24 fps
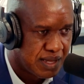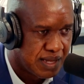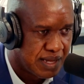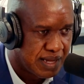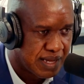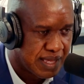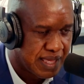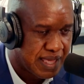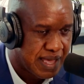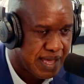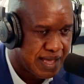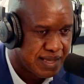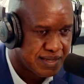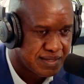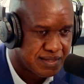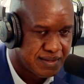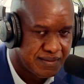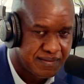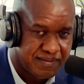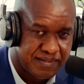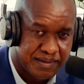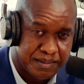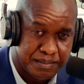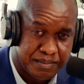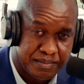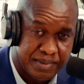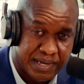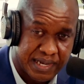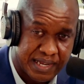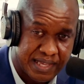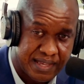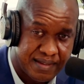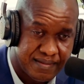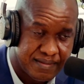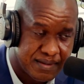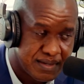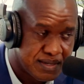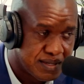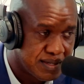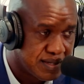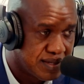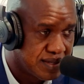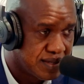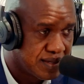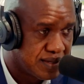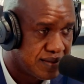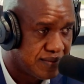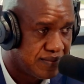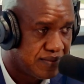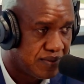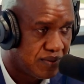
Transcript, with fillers: uh, cast of believers Amen.